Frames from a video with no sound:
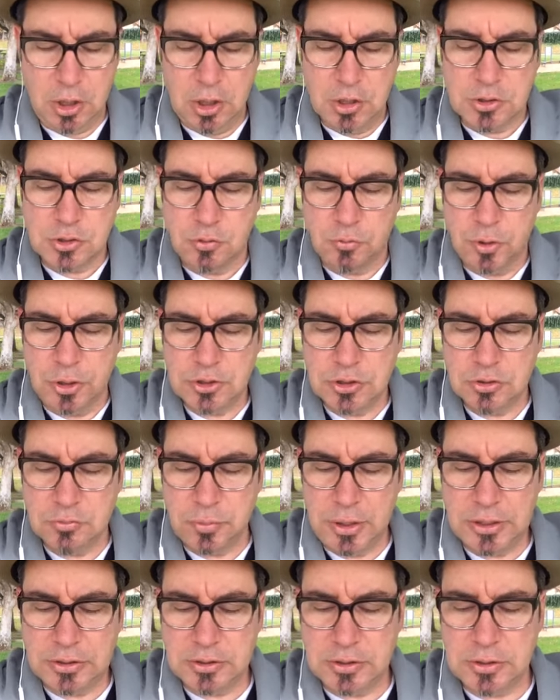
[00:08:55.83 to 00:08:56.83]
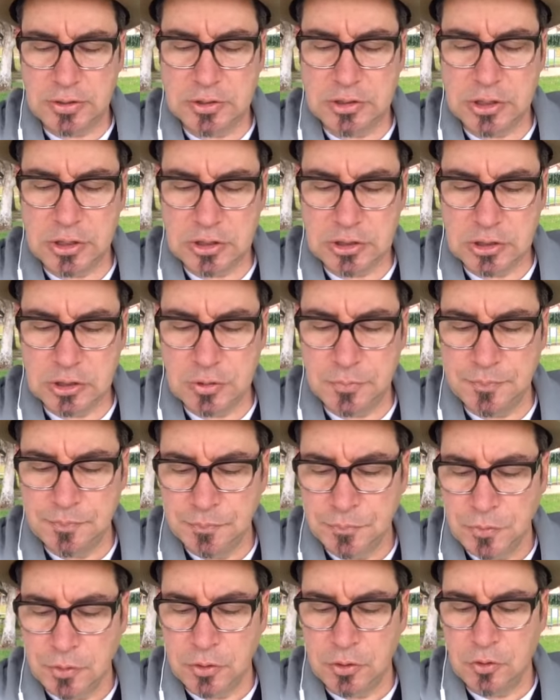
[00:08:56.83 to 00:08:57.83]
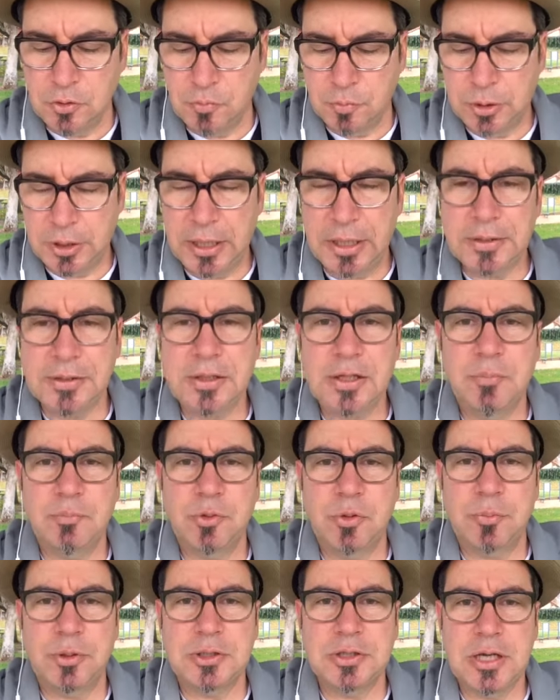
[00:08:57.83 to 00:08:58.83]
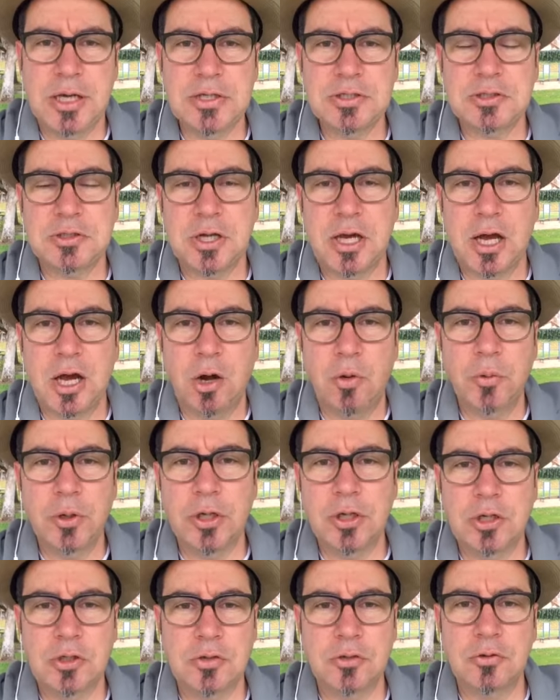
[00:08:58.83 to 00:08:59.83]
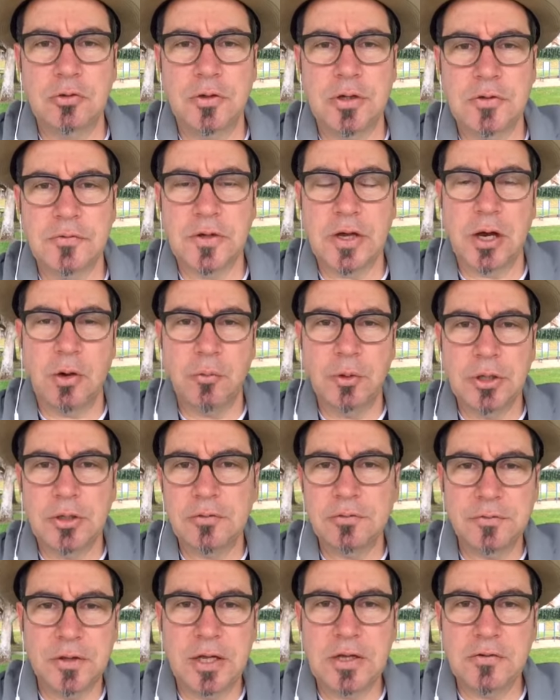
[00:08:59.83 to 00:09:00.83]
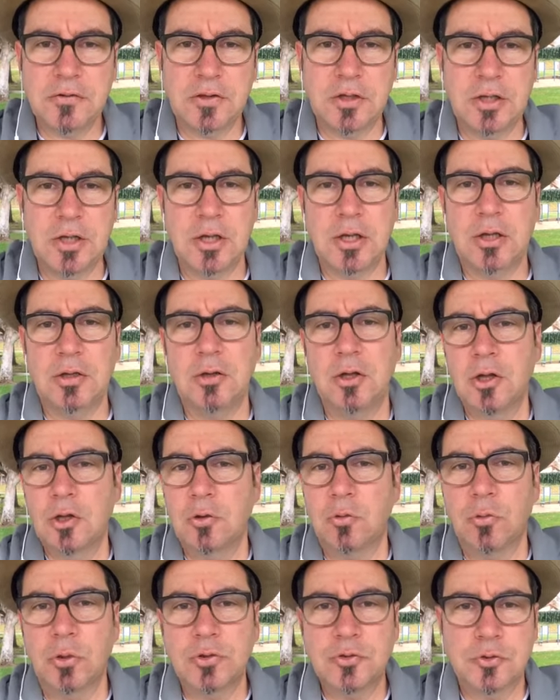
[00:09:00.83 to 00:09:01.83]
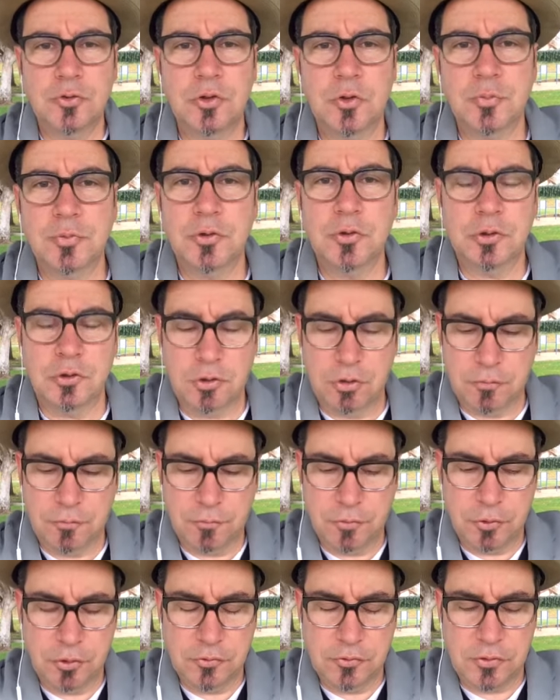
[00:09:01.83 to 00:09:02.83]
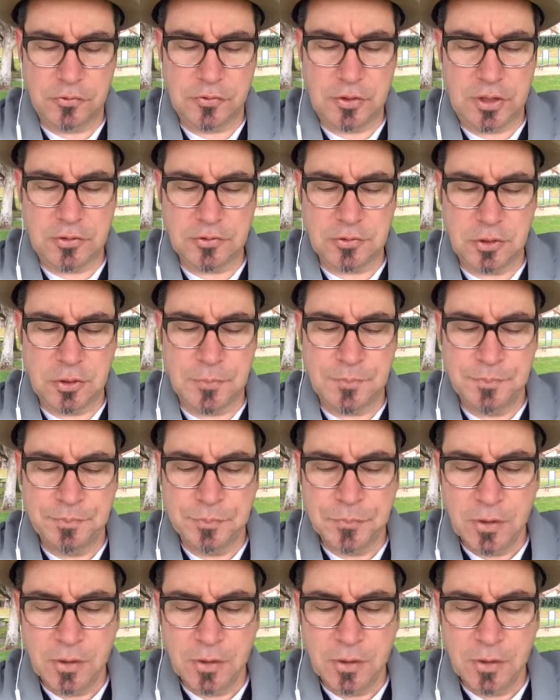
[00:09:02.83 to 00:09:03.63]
So once you make the decision, you plan the implementation. How are we going to do this? How are we going to phase it in? Which groups are going to go first, etc.